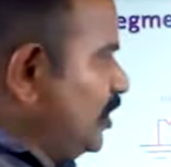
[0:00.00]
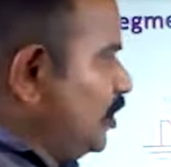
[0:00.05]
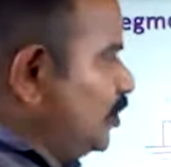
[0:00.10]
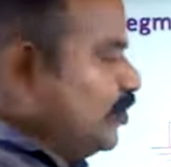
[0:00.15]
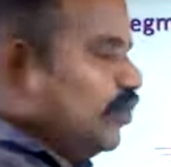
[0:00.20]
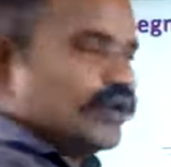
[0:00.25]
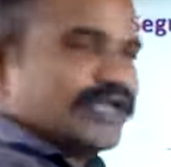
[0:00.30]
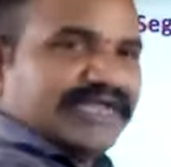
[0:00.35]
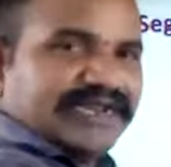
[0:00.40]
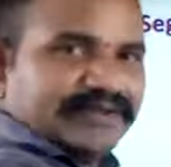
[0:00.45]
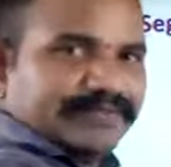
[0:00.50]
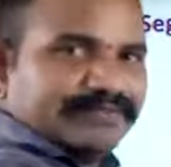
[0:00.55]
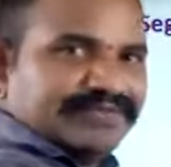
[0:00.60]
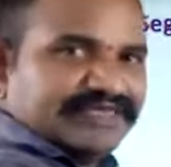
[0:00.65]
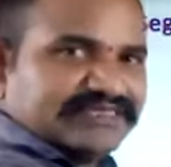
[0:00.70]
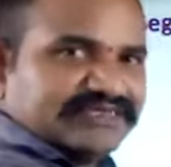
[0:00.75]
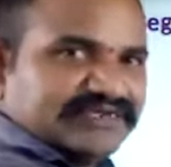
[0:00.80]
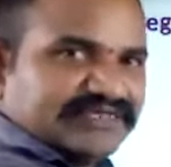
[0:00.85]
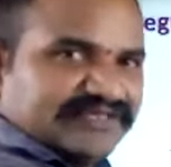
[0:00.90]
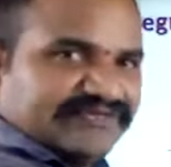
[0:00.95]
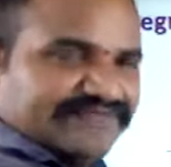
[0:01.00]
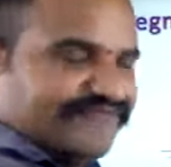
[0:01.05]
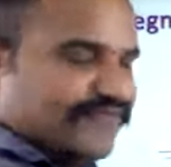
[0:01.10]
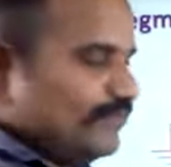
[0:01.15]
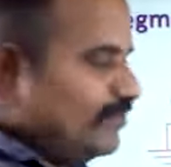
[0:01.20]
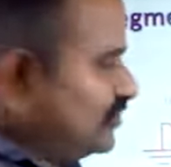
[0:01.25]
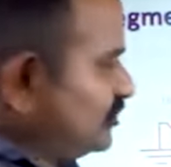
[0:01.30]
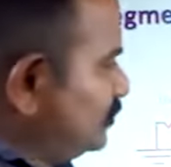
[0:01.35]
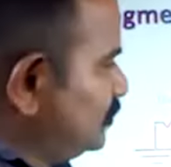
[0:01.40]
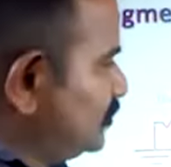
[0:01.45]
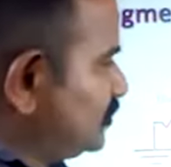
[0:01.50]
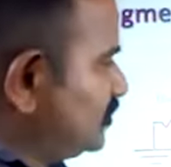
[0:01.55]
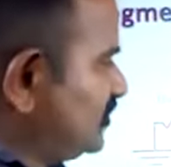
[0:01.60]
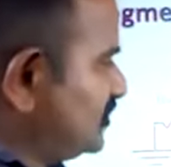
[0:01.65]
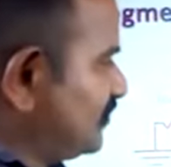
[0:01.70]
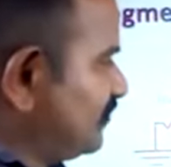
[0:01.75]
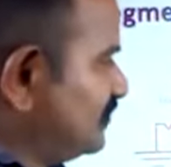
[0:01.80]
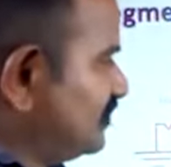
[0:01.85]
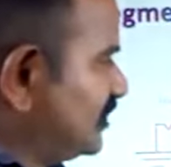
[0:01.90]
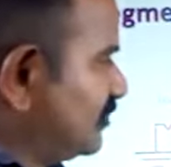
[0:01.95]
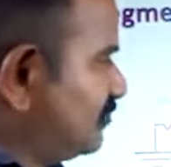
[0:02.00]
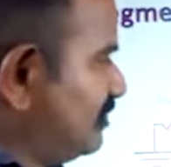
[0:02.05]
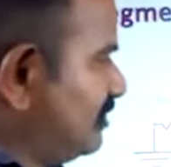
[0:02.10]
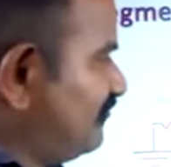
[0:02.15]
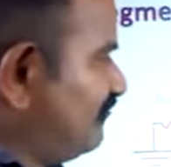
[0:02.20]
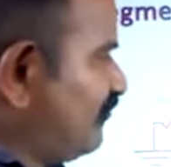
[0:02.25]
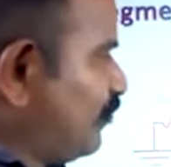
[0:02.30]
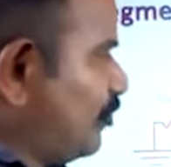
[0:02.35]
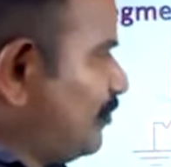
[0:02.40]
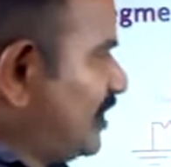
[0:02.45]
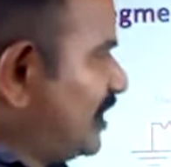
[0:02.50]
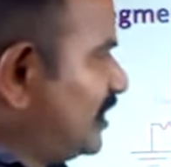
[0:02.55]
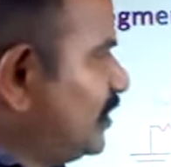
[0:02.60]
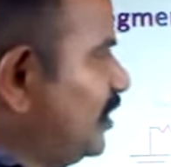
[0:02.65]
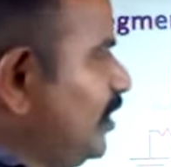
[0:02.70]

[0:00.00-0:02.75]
Okay, now BCD information into the 7-segment format.